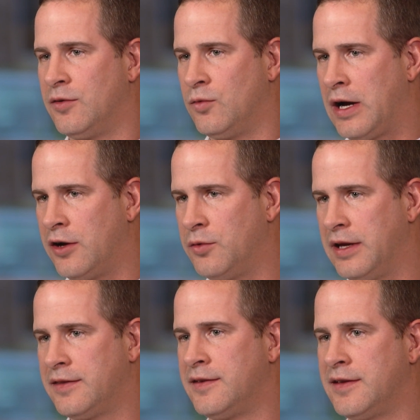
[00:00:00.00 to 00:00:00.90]
well, how do we
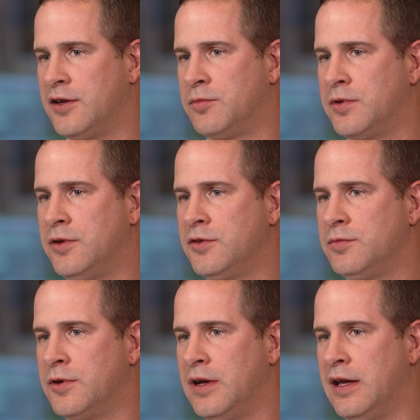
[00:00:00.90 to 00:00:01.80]
get the cell to
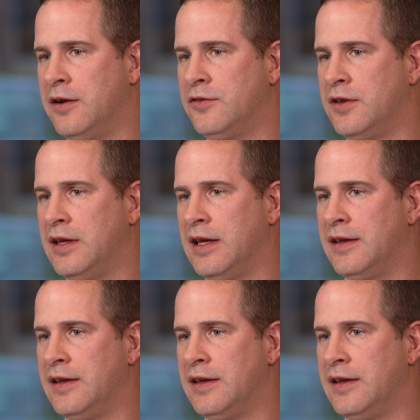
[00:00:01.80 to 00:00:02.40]
produce more energy?